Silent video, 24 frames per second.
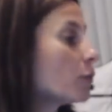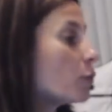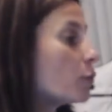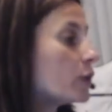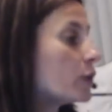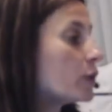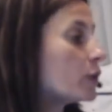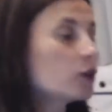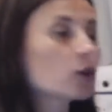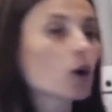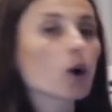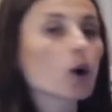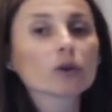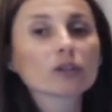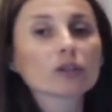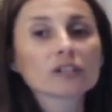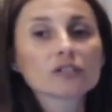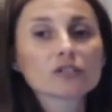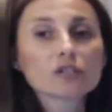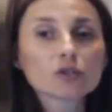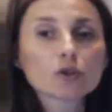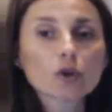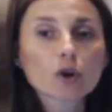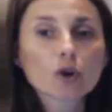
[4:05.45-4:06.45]
we know
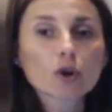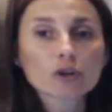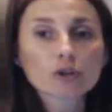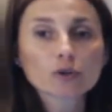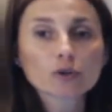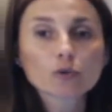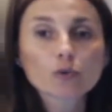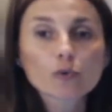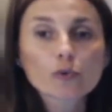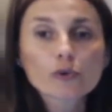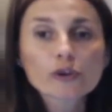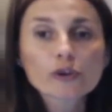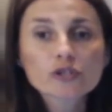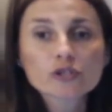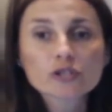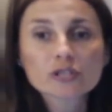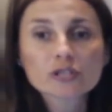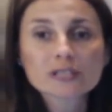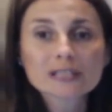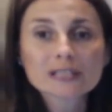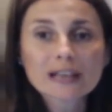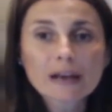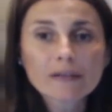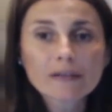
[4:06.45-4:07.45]
that in order to reach
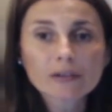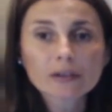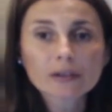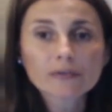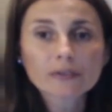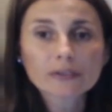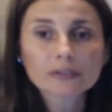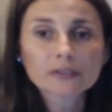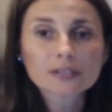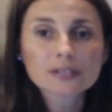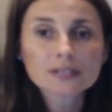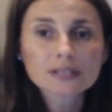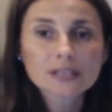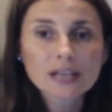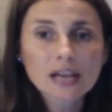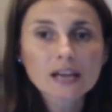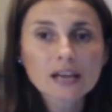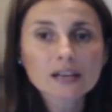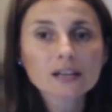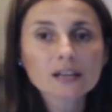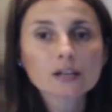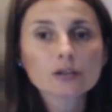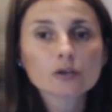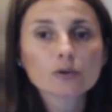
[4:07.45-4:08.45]
this level of
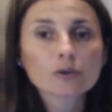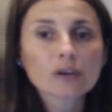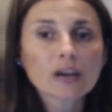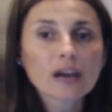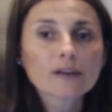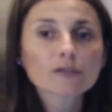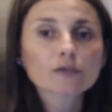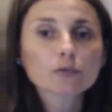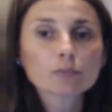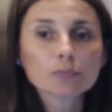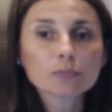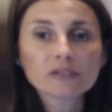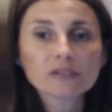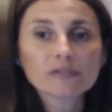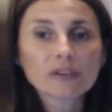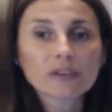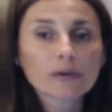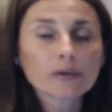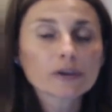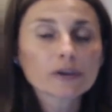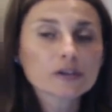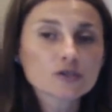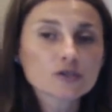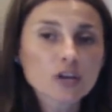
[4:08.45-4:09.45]
understanding, you have to be
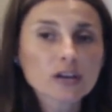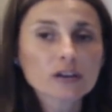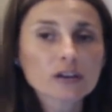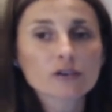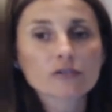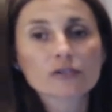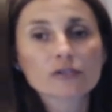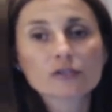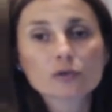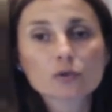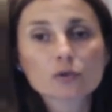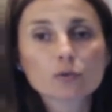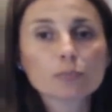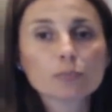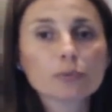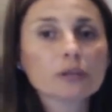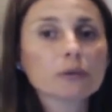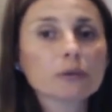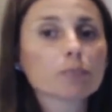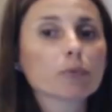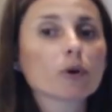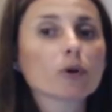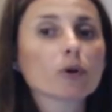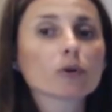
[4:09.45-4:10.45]
very generous to
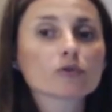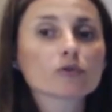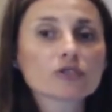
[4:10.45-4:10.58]
people,